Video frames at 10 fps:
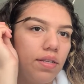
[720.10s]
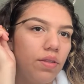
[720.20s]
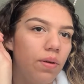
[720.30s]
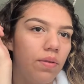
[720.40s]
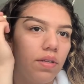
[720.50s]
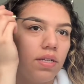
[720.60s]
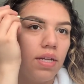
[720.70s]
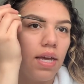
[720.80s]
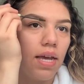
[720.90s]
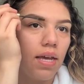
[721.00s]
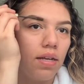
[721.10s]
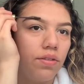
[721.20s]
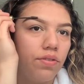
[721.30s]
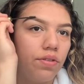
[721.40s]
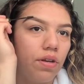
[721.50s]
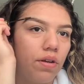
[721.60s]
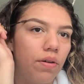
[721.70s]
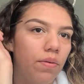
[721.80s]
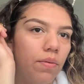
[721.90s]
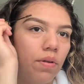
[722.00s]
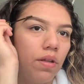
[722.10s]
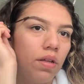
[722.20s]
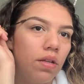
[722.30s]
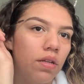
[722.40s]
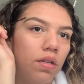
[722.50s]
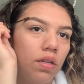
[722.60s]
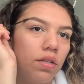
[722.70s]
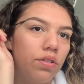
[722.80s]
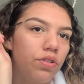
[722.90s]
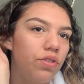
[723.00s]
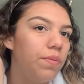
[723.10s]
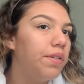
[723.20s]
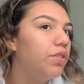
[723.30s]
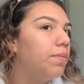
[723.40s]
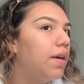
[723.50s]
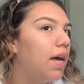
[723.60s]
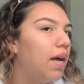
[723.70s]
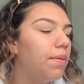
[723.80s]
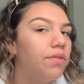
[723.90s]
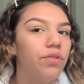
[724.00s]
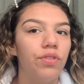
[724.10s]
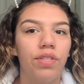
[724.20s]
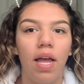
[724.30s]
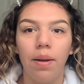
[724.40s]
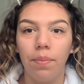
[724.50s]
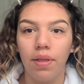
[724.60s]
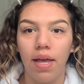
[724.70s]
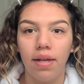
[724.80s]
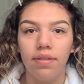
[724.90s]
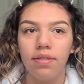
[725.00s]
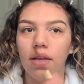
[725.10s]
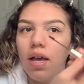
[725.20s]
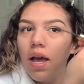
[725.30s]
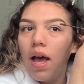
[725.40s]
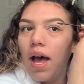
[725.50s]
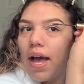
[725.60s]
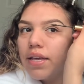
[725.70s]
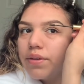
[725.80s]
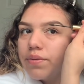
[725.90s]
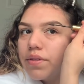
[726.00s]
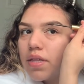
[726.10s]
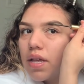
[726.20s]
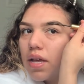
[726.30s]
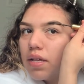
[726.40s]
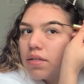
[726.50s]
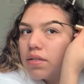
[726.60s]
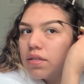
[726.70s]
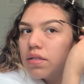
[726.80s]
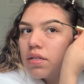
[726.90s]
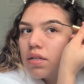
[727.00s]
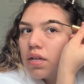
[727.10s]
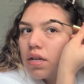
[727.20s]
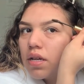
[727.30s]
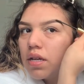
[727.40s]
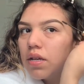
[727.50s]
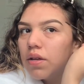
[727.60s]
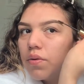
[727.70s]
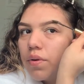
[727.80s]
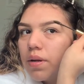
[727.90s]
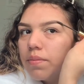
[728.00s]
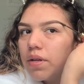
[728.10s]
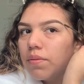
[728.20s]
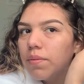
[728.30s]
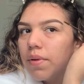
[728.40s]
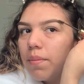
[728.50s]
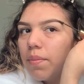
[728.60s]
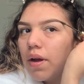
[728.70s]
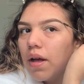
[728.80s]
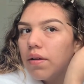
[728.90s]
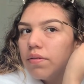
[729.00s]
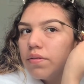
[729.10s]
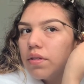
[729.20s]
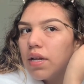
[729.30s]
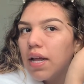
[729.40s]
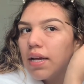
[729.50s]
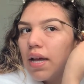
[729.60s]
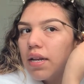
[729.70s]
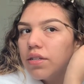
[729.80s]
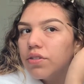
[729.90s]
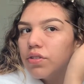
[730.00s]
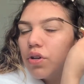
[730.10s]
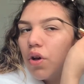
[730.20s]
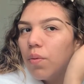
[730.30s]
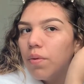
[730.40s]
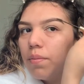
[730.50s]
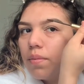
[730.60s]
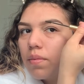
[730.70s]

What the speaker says: throughout the day. So just to make sure my eyebrows are set in place, I use this when I'm done with my brows, and I kind of just comb them